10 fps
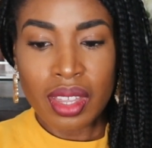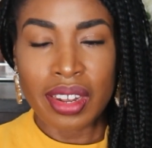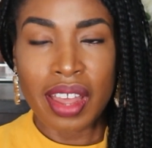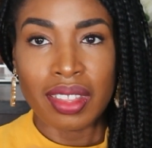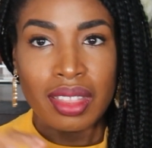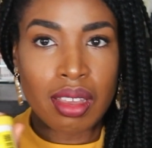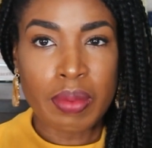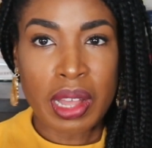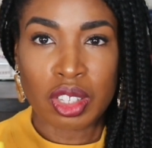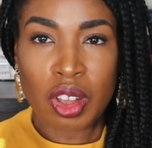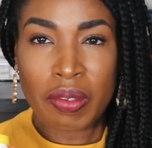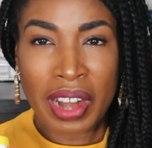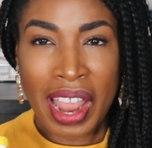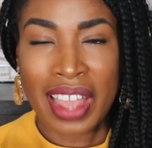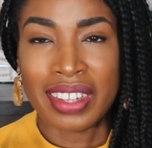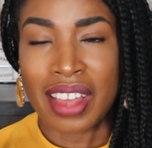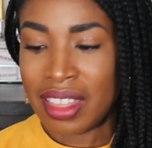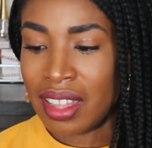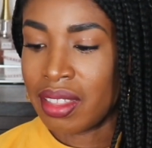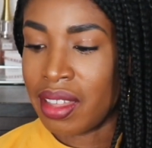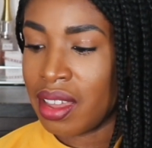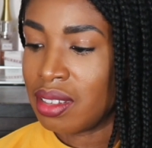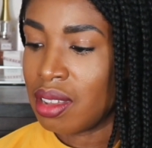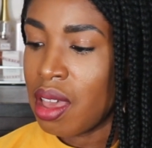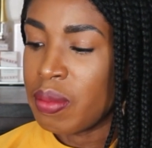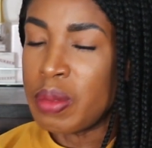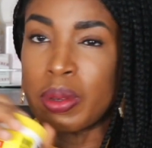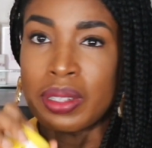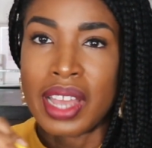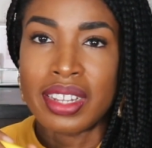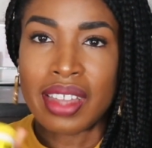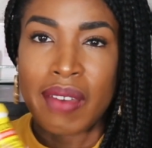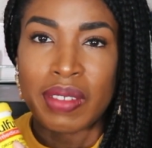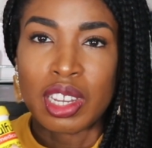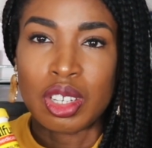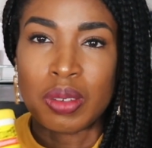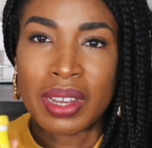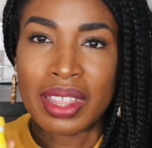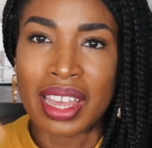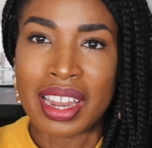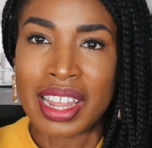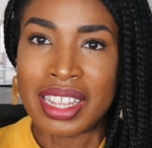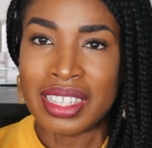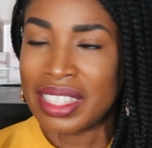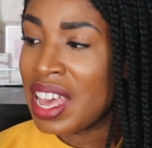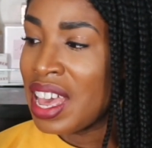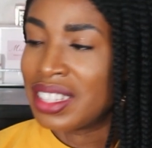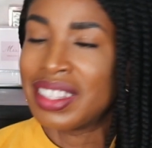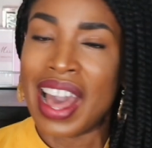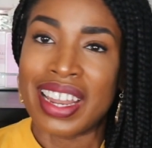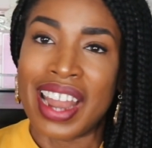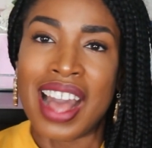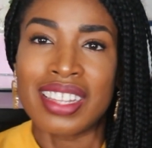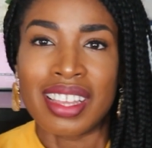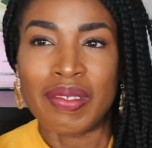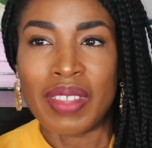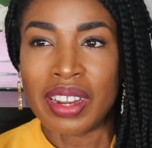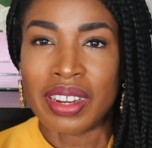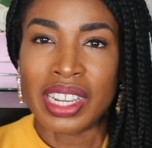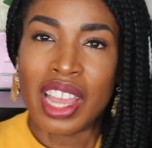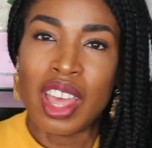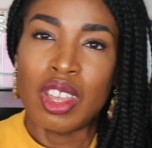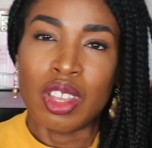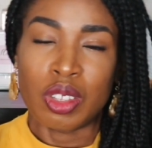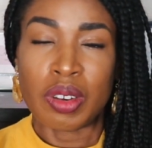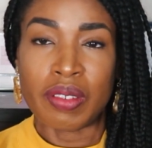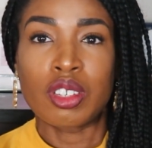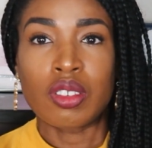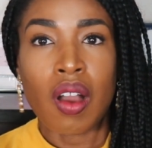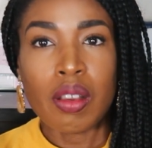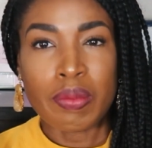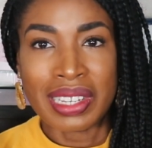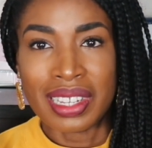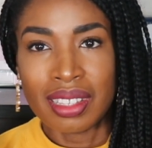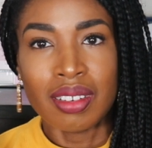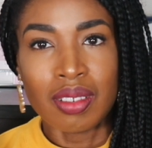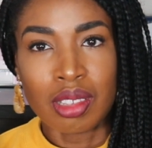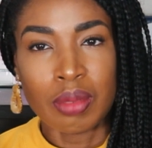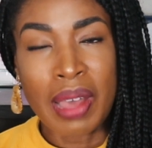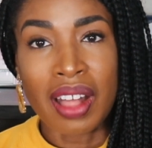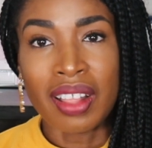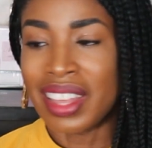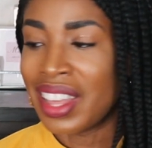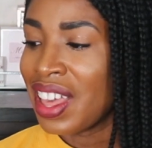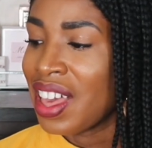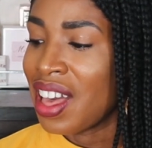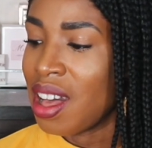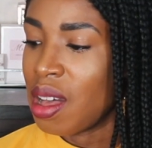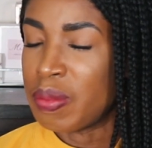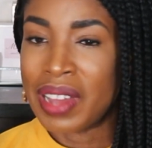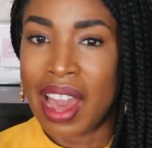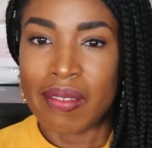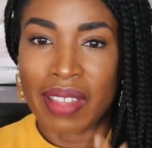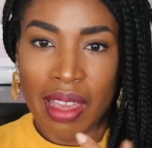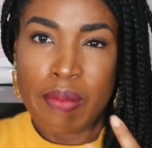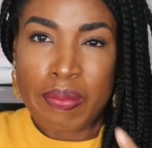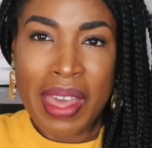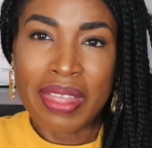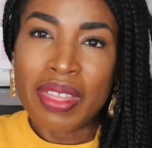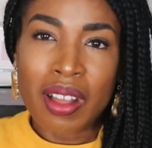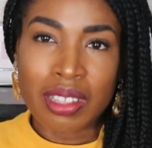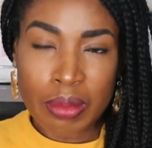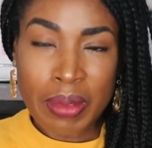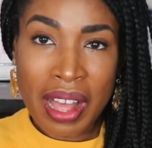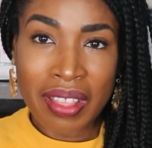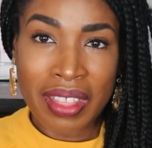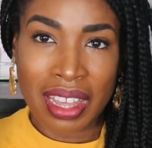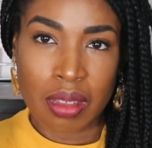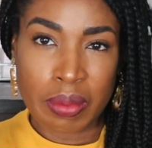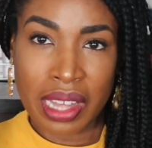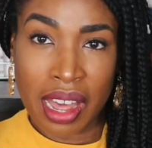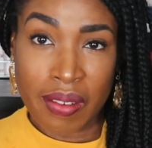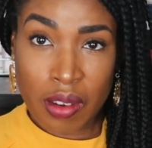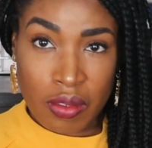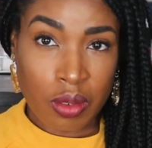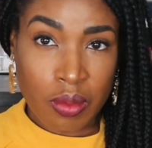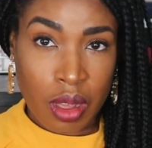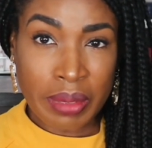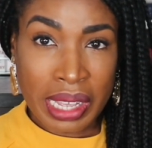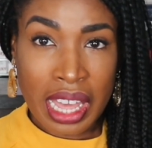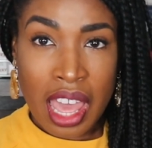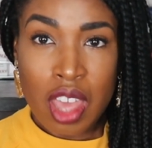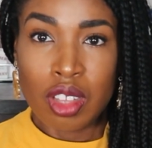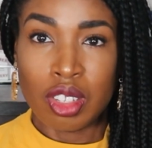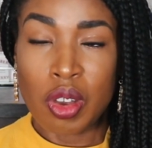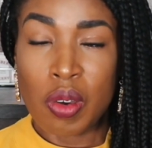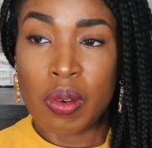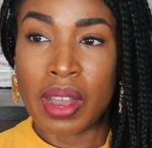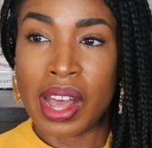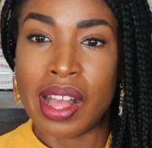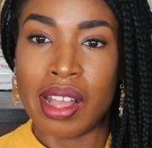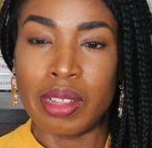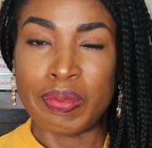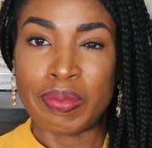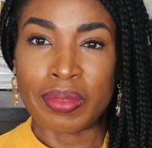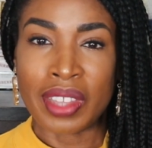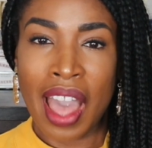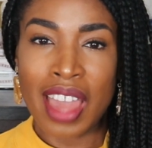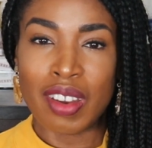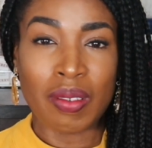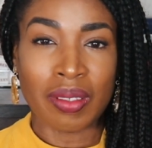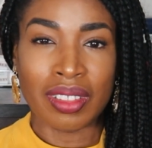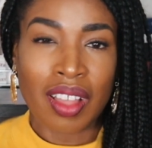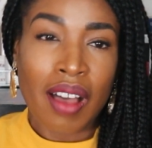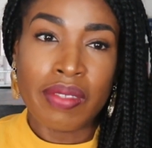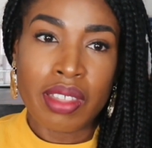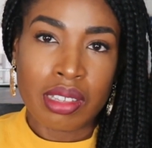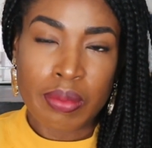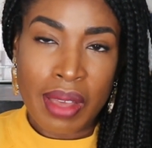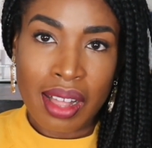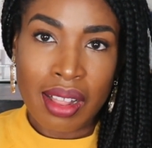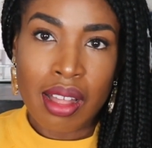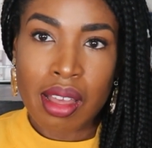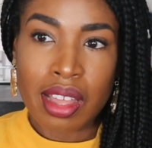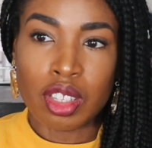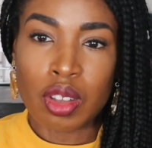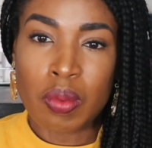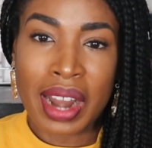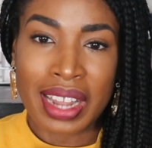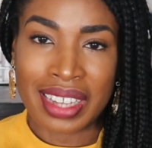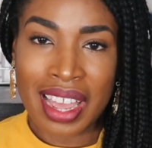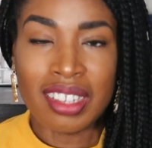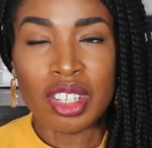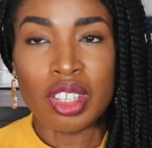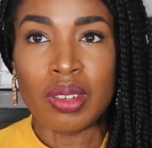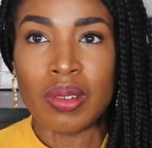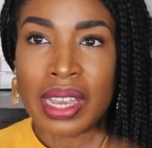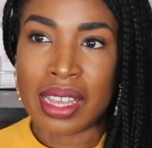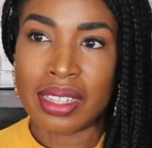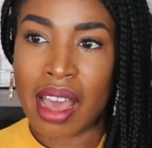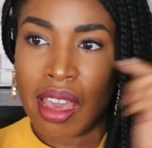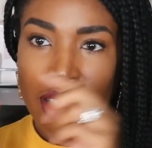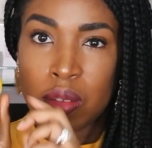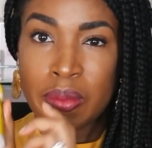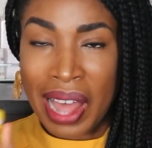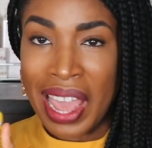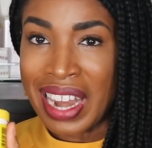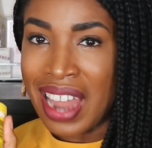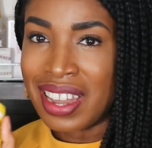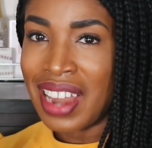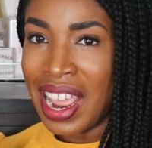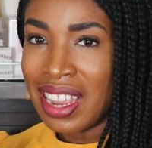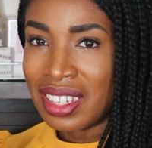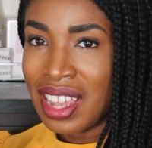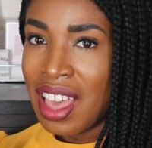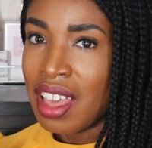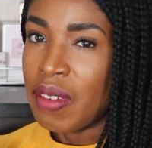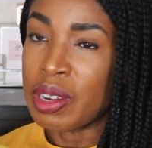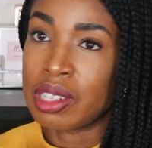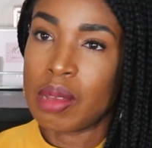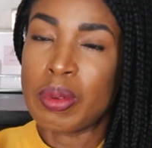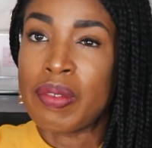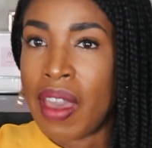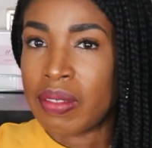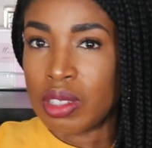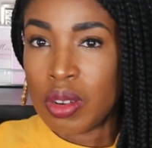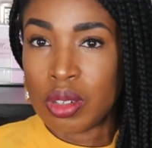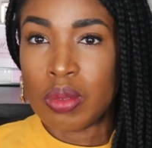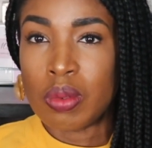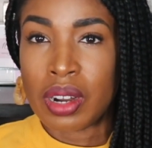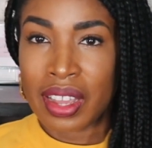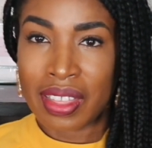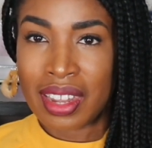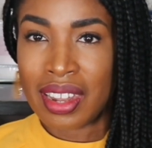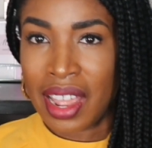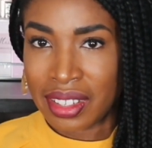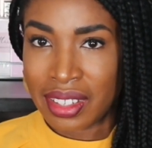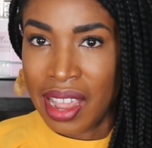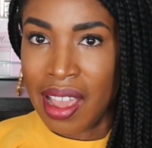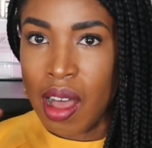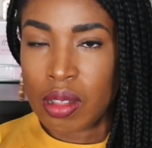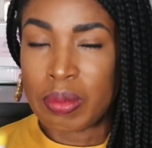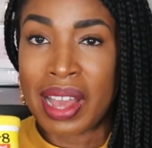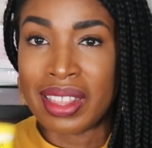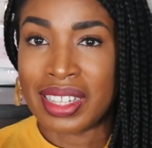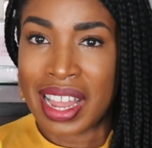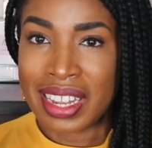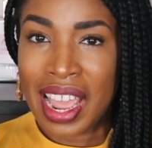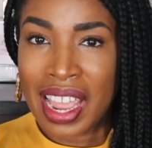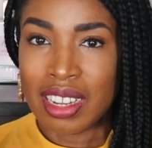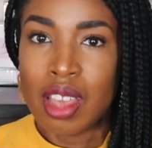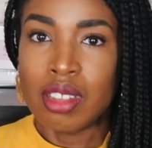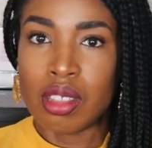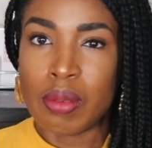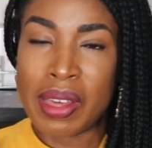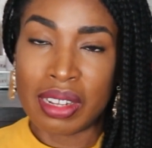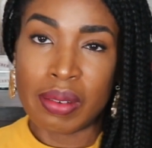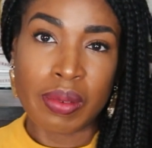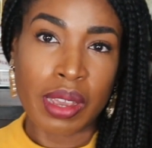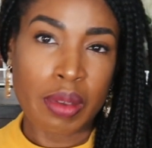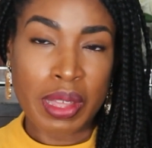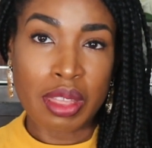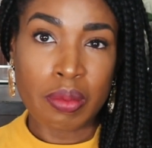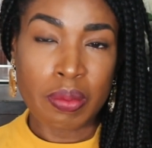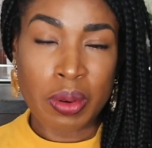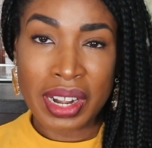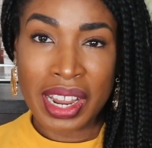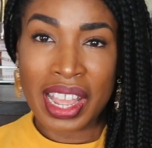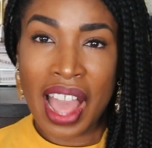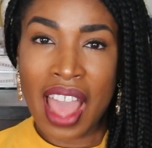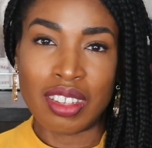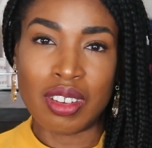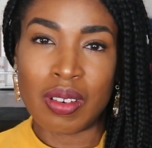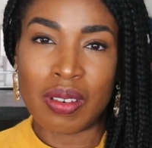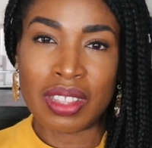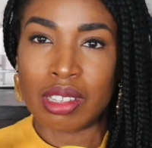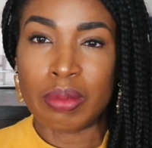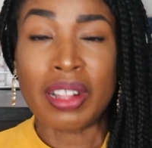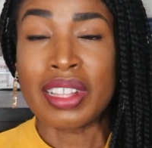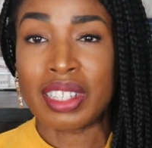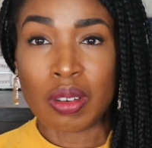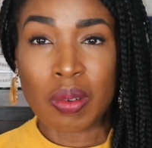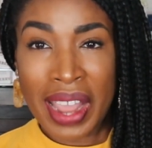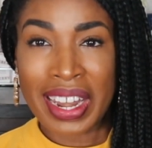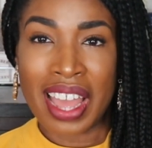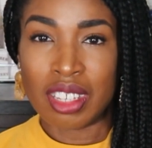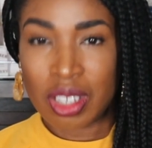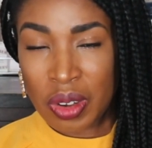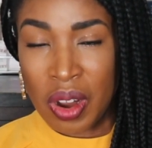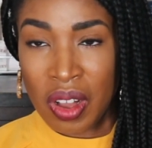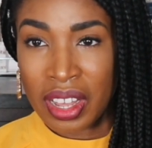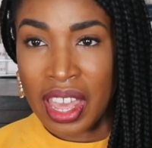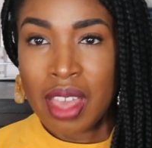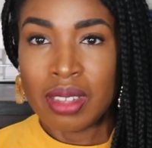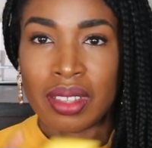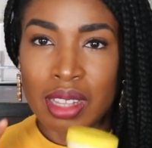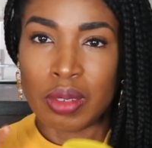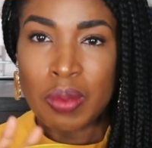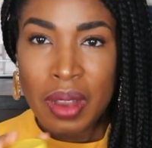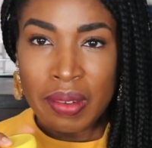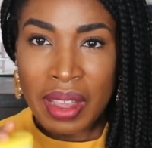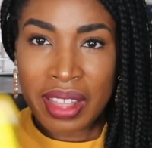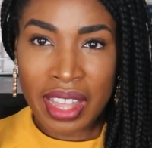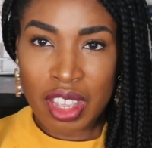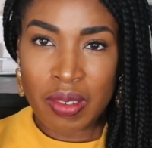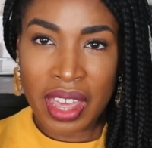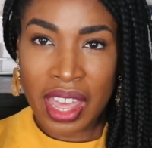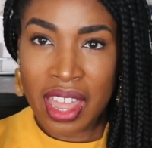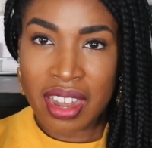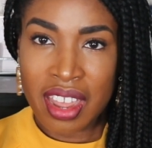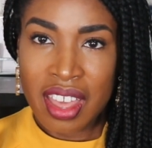Now the thing about Sulfur 8, I think that people tend to have issue with it is that it has a very sort of strong medicinal smell, kind of like a menthol smell that can be kind of overwhelming. So I don't love the smell. So what I tend to do is I apply it at night. For example, if I have to go to work the next day, I'll apply this at night so that by the time I wake up in the morning, the smell isn't quite as strong. So that's one way that you can